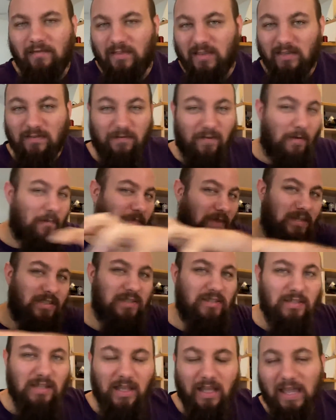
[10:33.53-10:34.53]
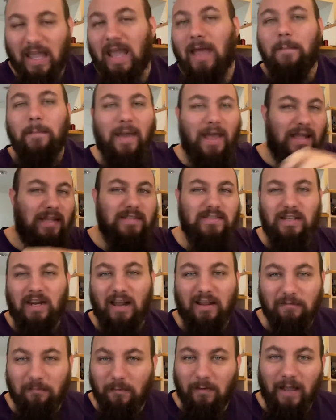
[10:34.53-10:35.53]
from the campaigns that
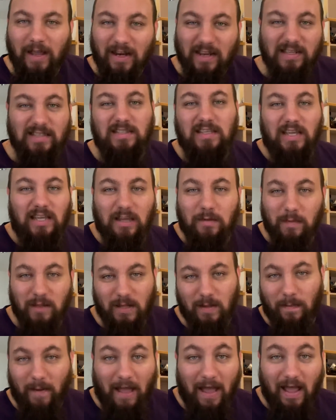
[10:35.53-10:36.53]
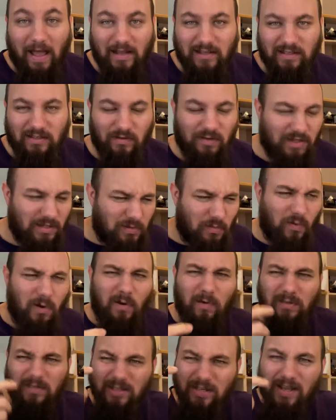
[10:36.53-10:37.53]
I've played as DM in the past. So this
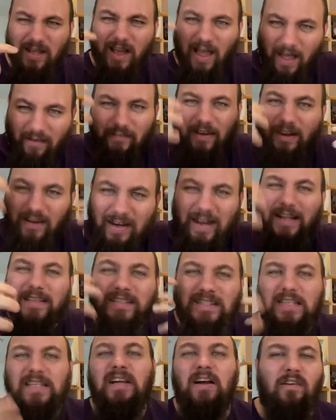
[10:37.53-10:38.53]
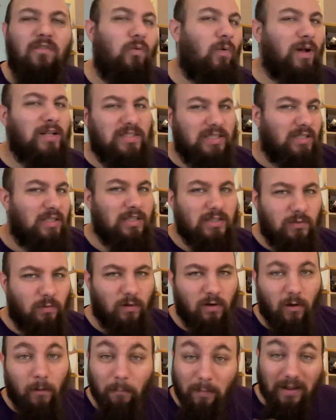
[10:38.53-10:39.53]
world's, I've got an idea of what's in this
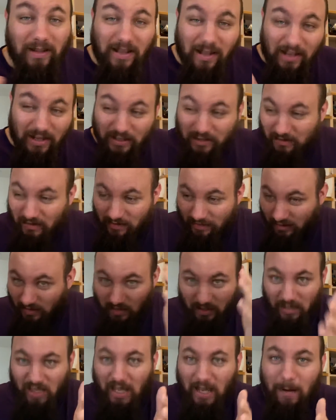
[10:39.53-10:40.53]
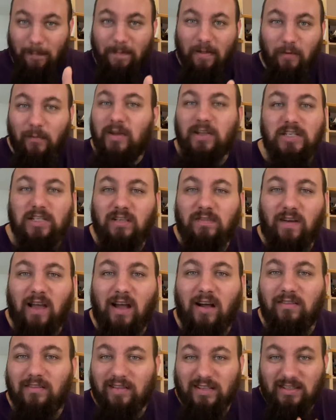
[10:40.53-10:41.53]
world. But the keep that we just
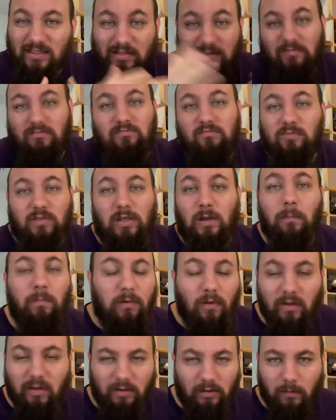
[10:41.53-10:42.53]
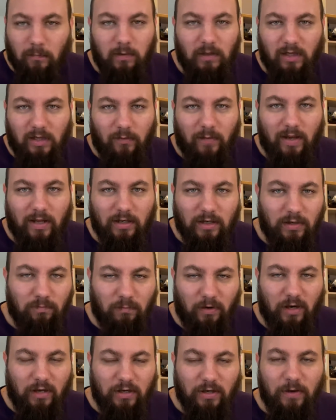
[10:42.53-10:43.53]
found is completely
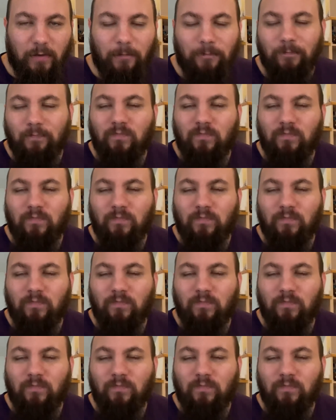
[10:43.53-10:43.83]
brand new.